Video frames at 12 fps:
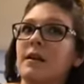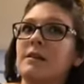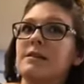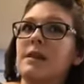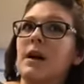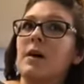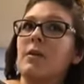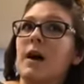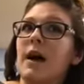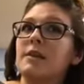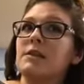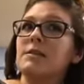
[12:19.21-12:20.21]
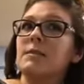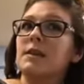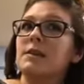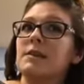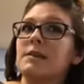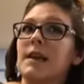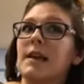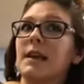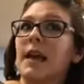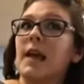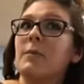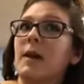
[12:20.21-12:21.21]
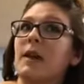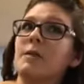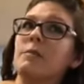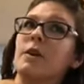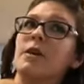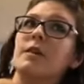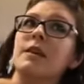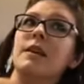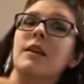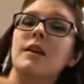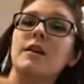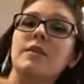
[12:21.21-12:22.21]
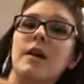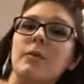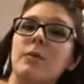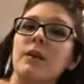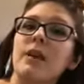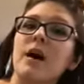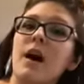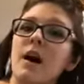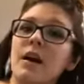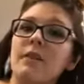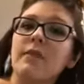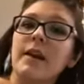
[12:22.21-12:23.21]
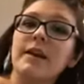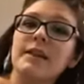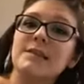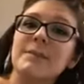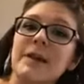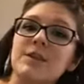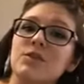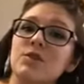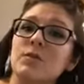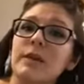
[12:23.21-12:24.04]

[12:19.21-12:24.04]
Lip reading: So I just wanted to say again while I'm curling here that we are running a special.